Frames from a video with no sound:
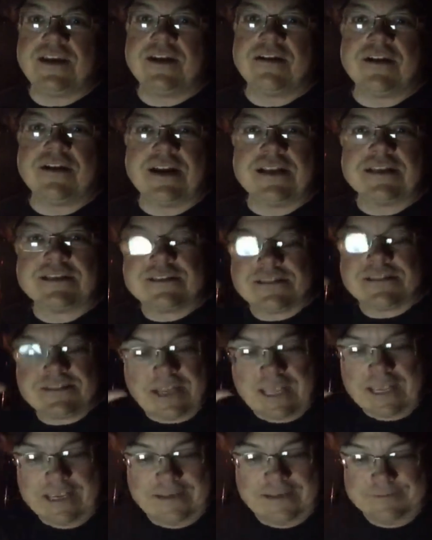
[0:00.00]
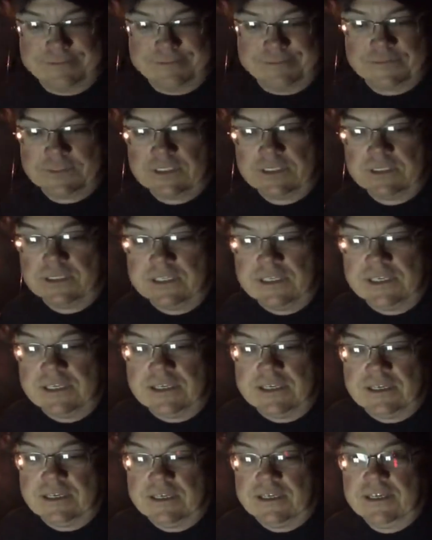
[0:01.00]
you hear it. It's like
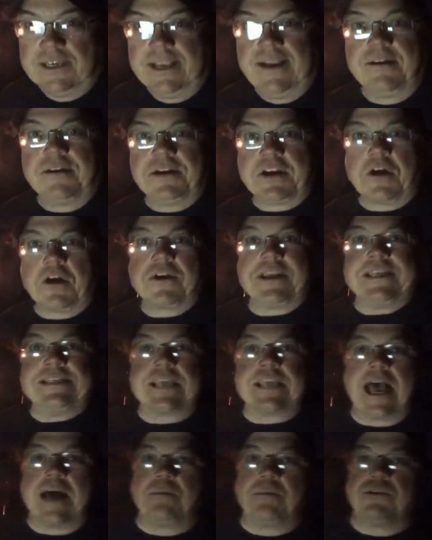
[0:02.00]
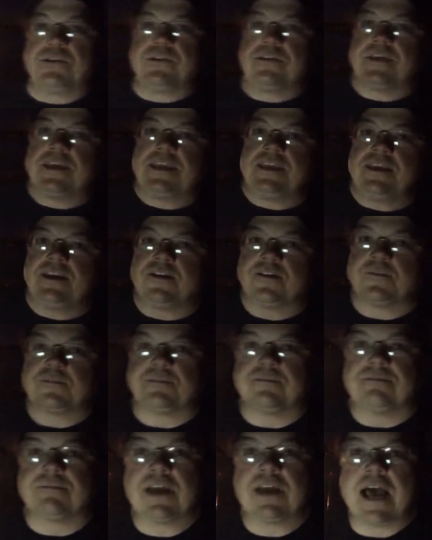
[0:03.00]
hearing turkeys gobble. You think you hear
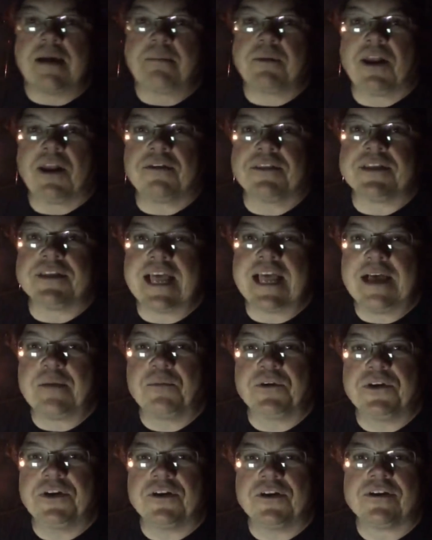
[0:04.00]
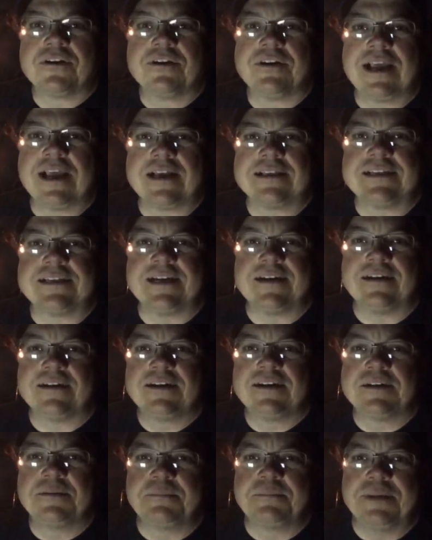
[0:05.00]
them gobble all the time when you're out there.
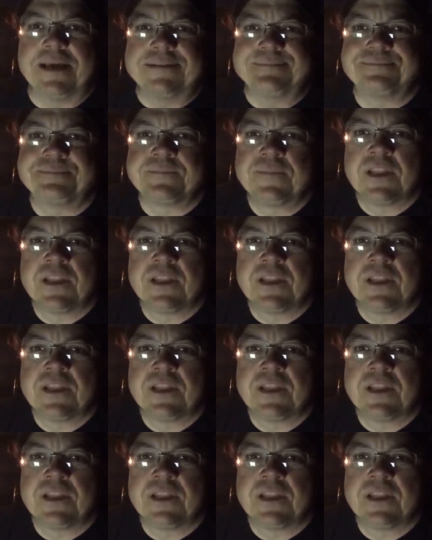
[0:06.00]
But